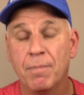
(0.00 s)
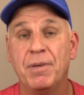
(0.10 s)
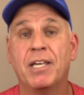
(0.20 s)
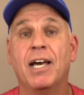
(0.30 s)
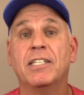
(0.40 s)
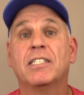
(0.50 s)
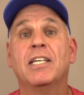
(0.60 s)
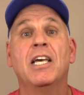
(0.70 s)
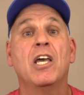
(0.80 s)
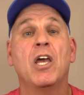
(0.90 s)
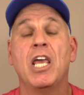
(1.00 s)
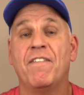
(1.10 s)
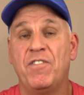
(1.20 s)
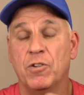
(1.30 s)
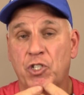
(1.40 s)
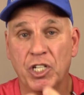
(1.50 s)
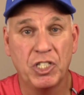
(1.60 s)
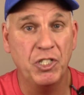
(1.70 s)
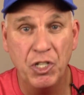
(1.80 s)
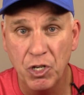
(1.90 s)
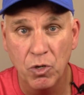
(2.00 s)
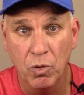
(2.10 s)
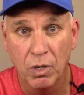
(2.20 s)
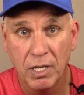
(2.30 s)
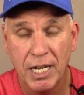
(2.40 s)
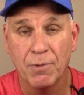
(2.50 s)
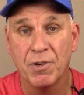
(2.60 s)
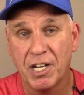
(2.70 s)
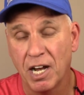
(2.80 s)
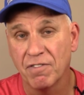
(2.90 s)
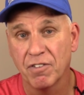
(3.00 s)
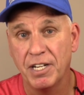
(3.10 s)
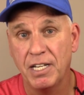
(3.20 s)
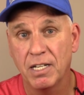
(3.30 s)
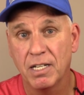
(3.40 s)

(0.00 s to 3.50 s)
because if you're just new in recovery,